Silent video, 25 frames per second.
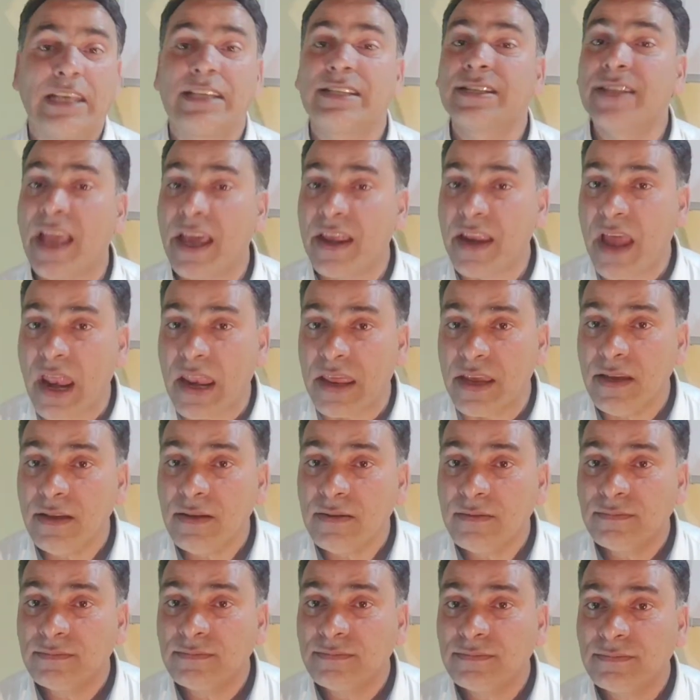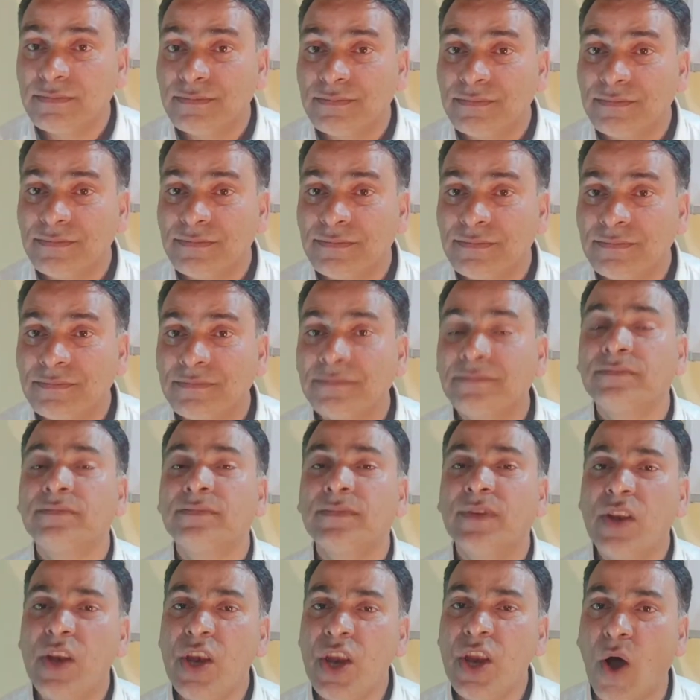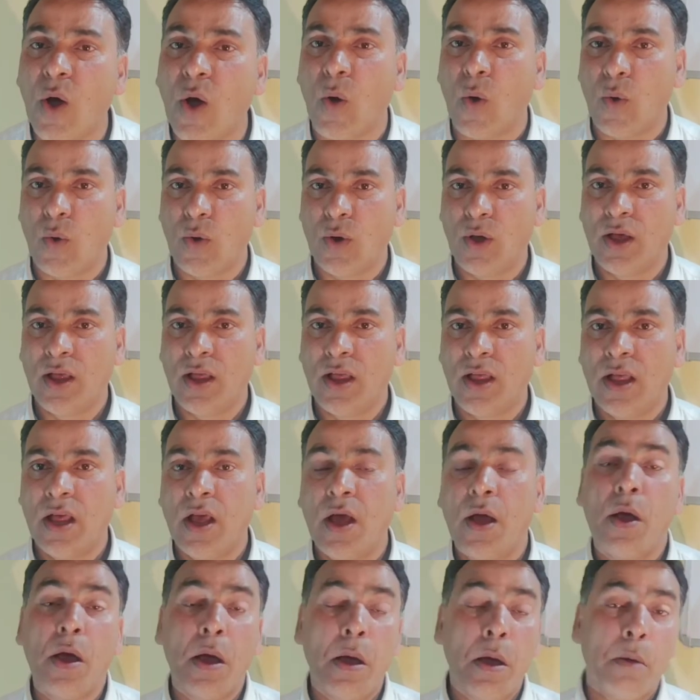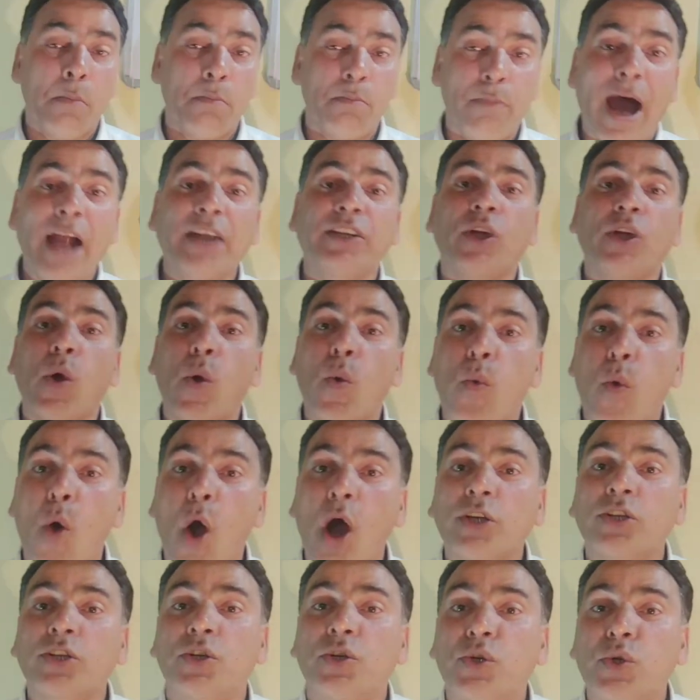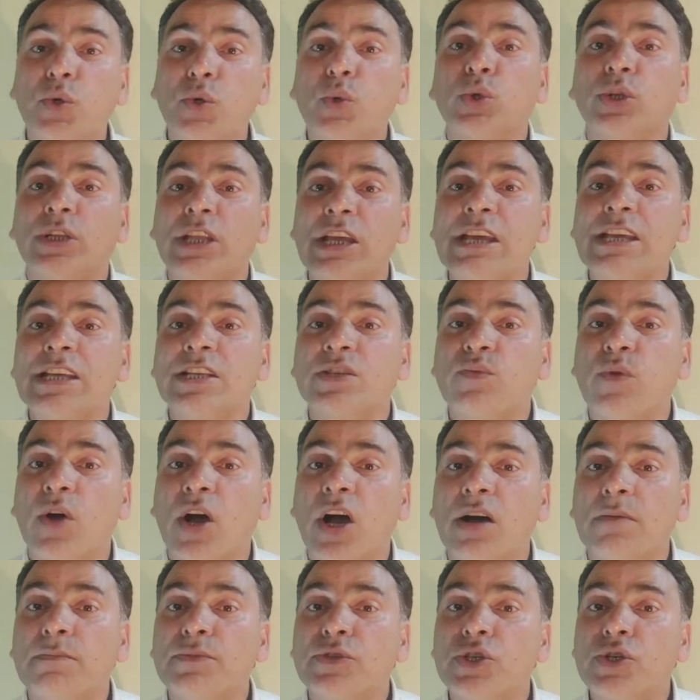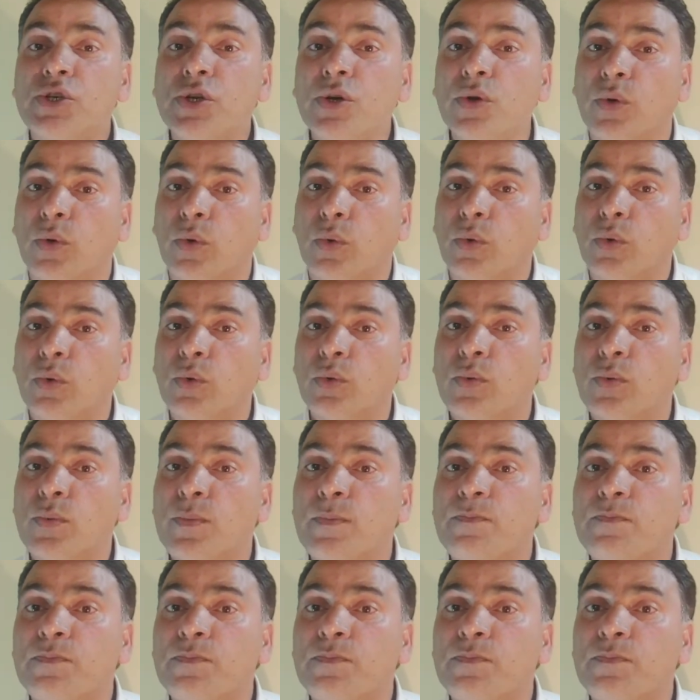Is there any? No. But what do these verbs do?